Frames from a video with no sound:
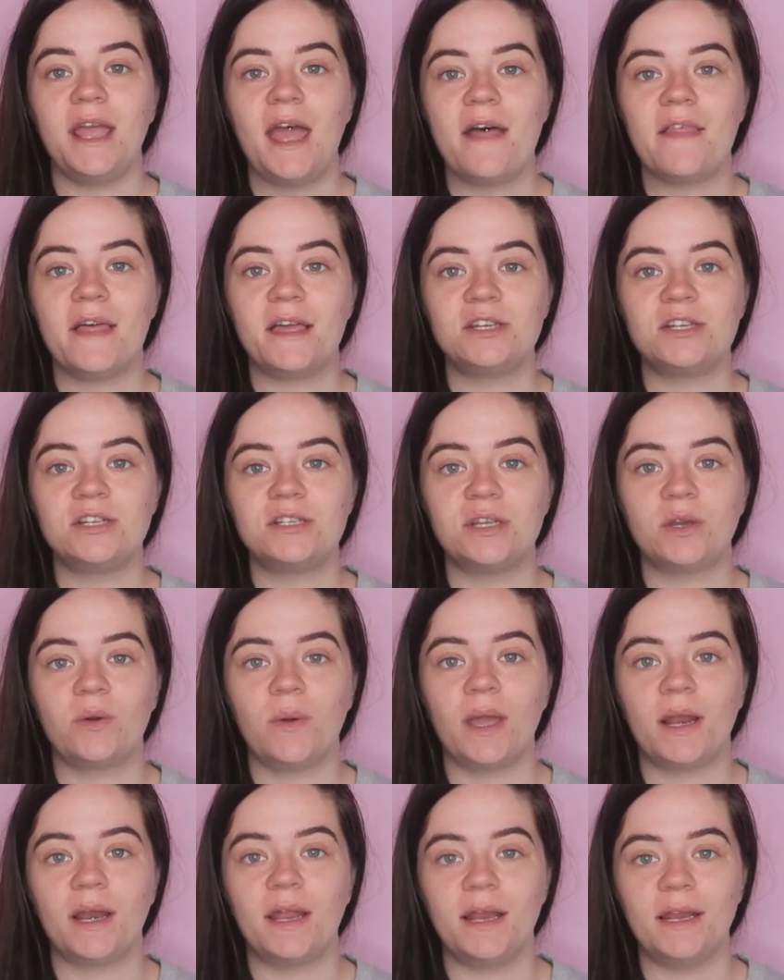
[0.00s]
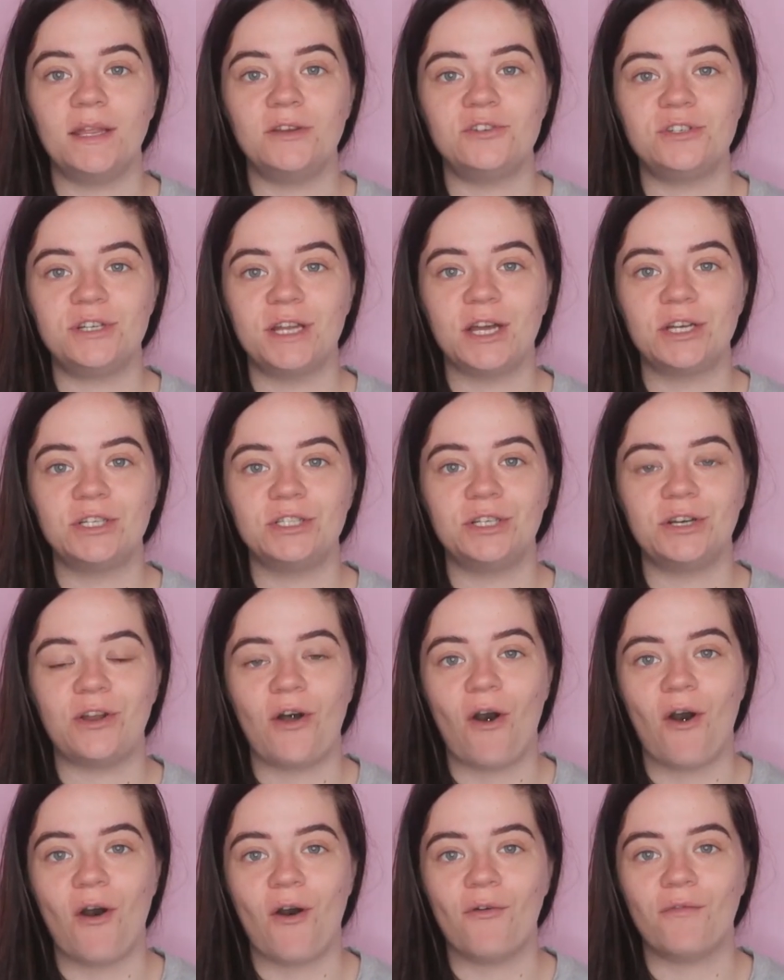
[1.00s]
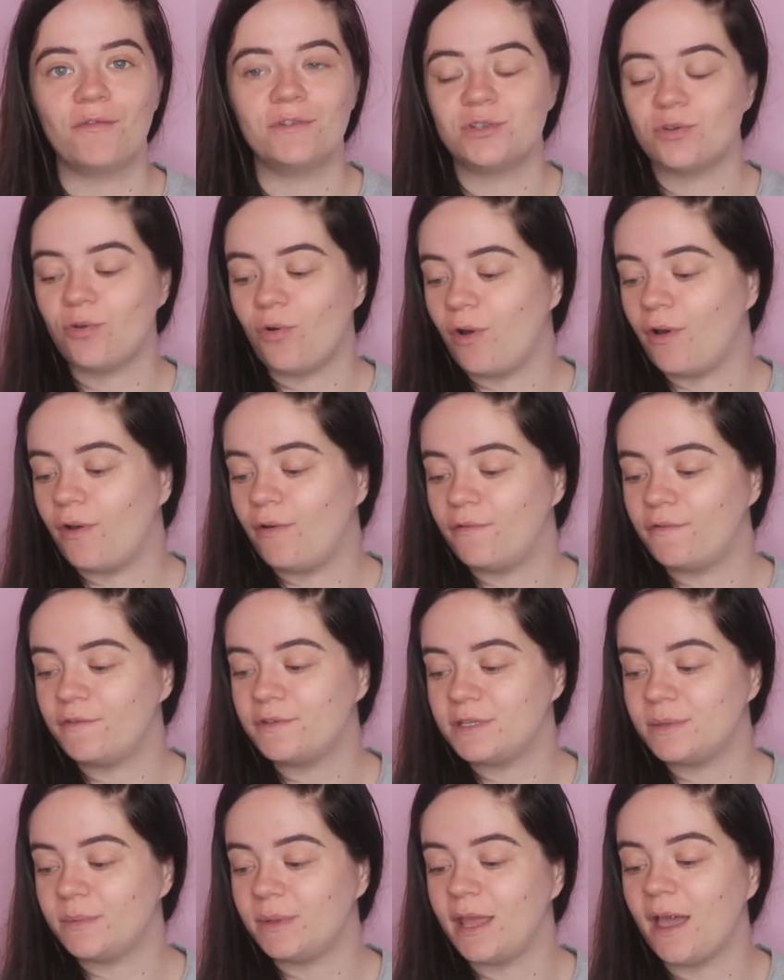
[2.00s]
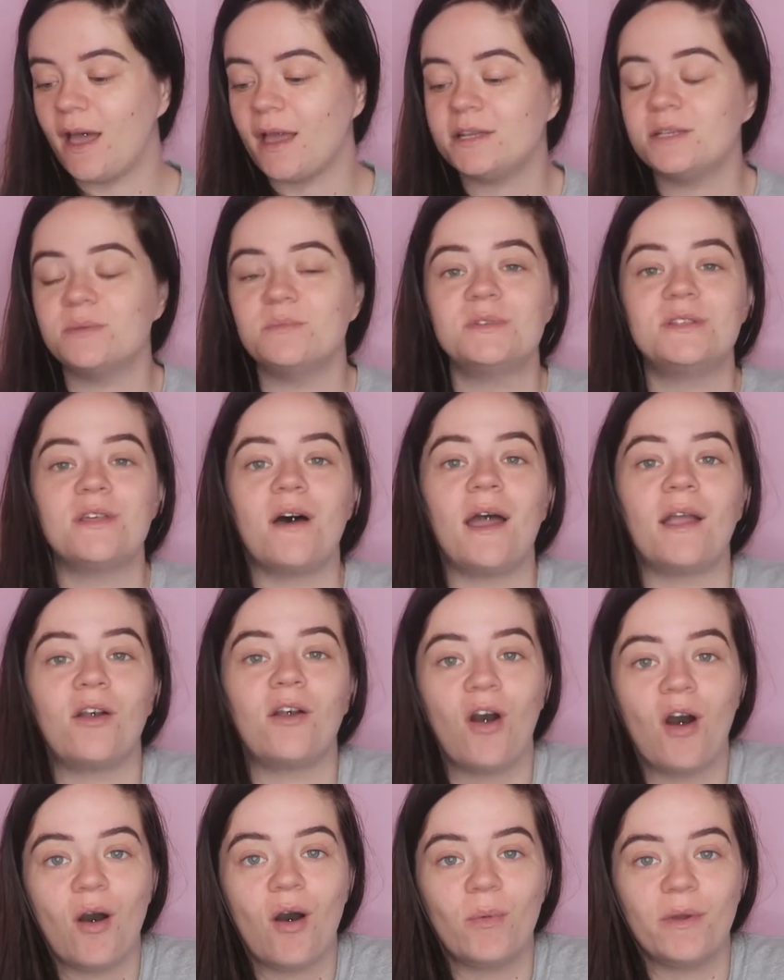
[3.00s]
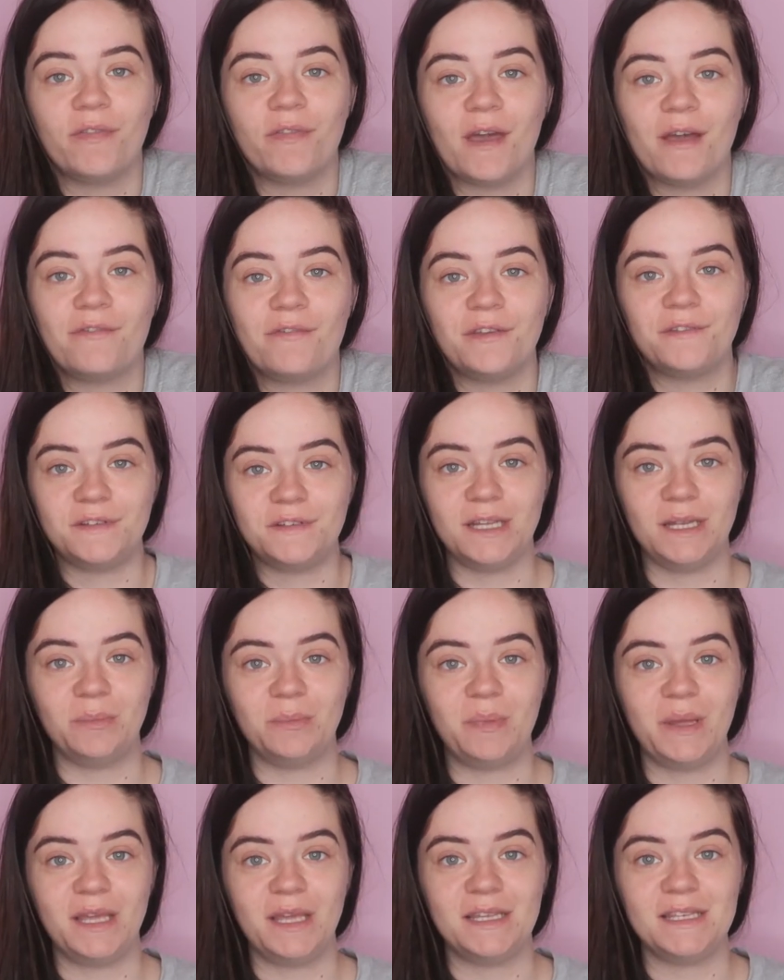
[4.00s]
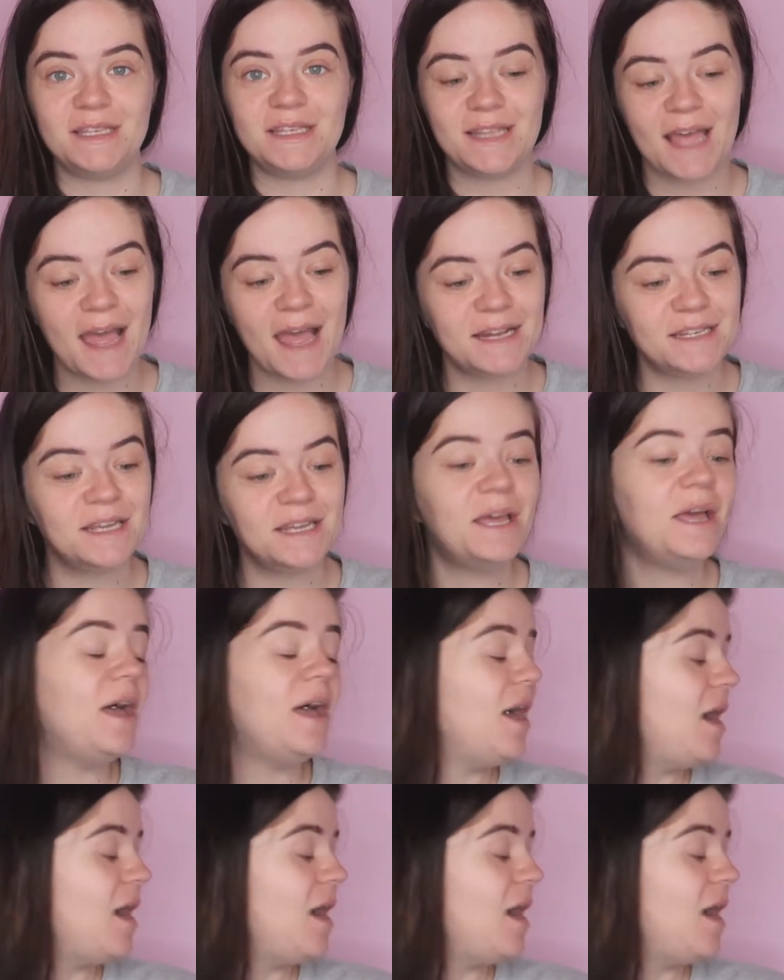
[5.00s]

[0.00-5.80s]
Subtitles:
yeah, that's just a quick little introduction of sort of some of the items that I've got with their 15-piece set.